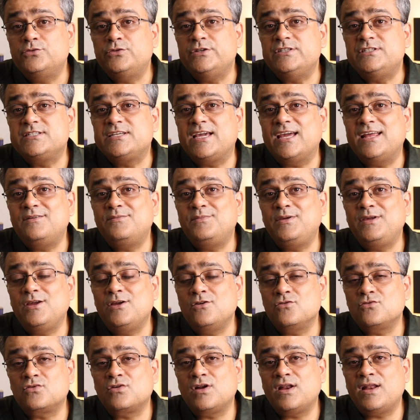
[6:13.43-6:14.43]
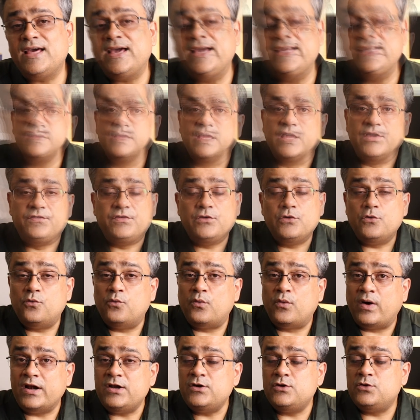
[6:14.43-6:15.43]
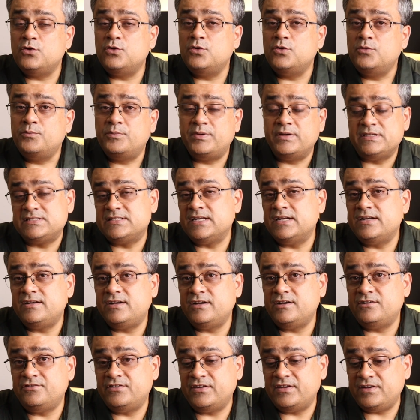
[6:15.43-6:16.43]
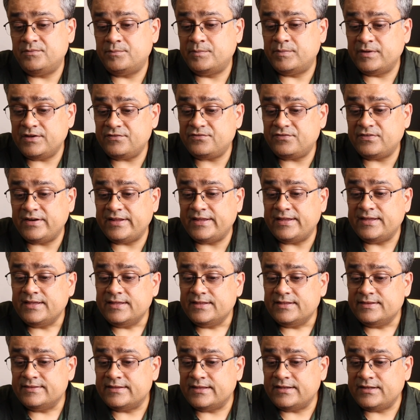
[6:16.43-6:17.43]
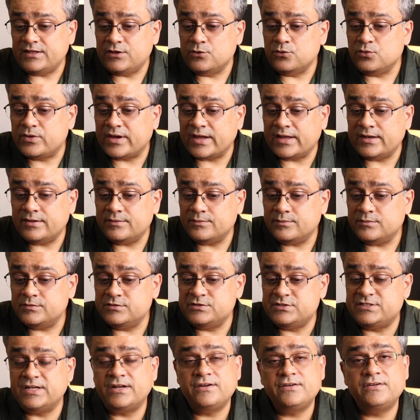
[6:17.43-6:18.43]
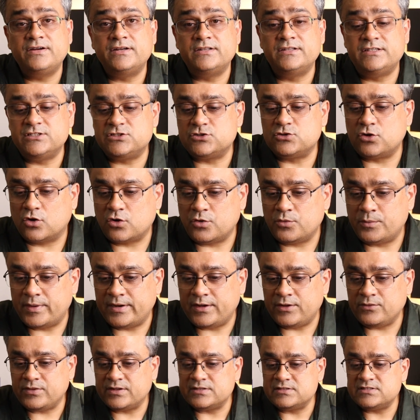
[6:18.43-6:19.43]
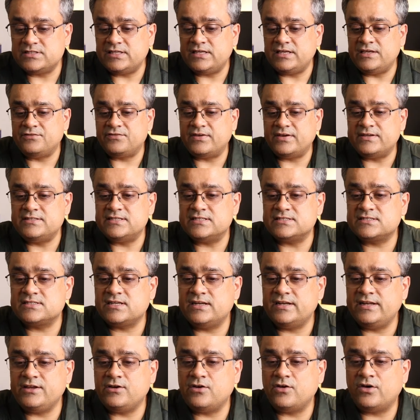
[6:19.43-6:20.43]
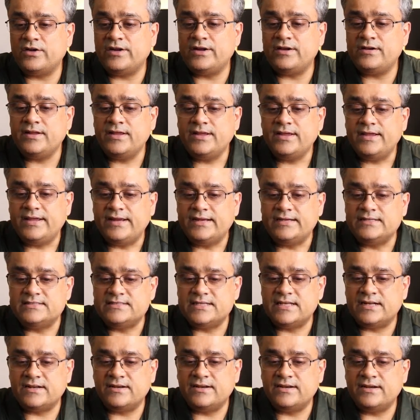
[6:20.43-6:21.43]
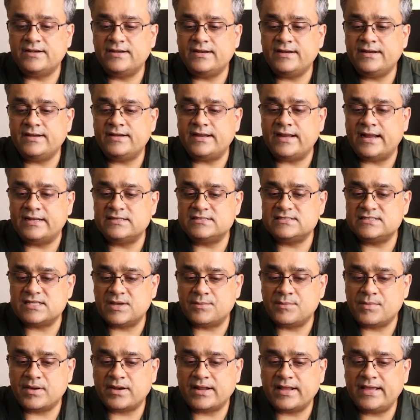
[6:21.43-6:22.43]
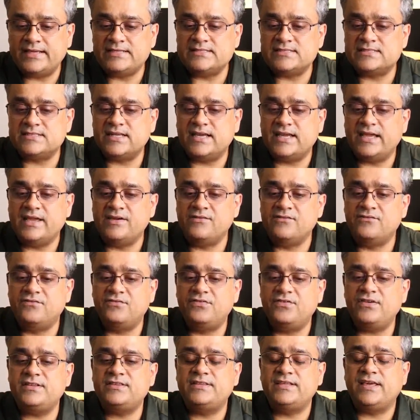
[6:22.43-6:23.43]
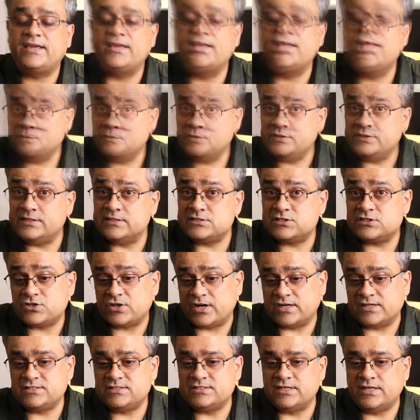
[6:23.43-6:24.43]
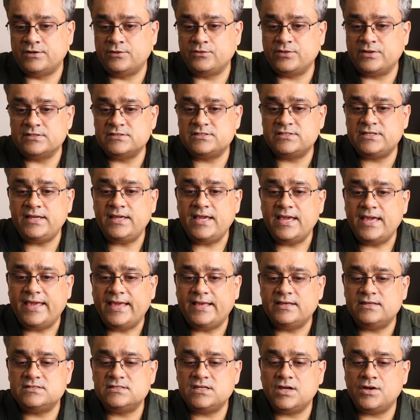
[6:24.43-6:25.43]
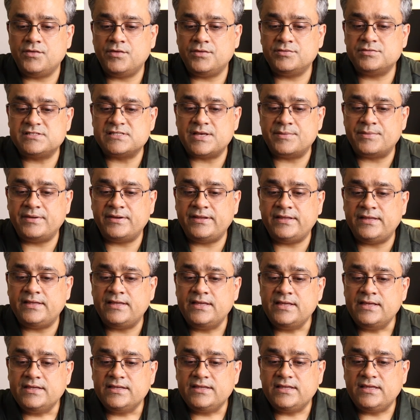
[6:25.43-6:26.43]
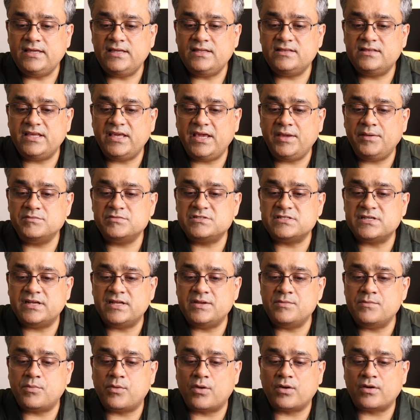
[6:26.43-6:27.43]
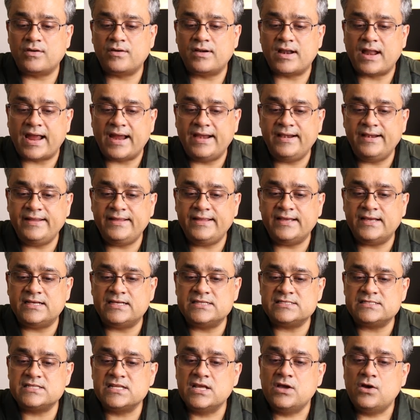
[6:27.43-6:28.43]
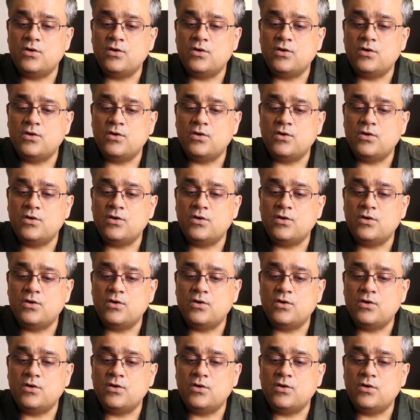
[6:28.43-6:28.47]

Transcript: which can be utilized. If you want to present it very briefly, then you can generate this document. You can see if I just click on it, it generated and summarized everything with a structure. You can see executive summary, key themes and important ideas,